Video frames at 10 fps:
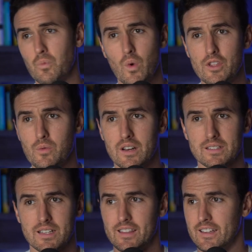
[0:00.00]
Whether you want to
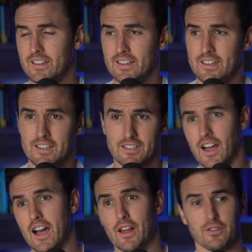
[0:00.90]
say that
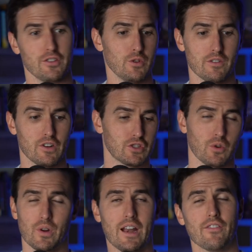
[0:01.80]
God or the universe
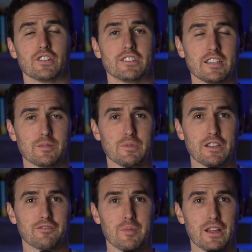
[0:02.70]
or whatever sends me
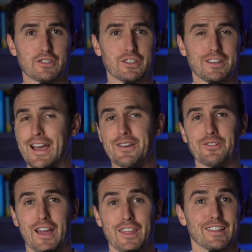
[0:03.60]
information, I
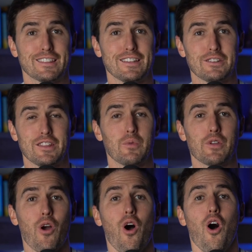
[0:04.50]
don't I think that that
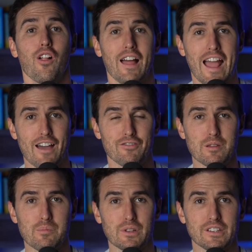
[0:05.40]
we all have
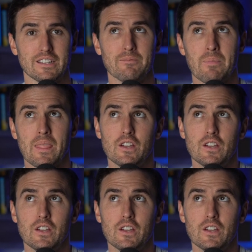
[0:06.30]
the ability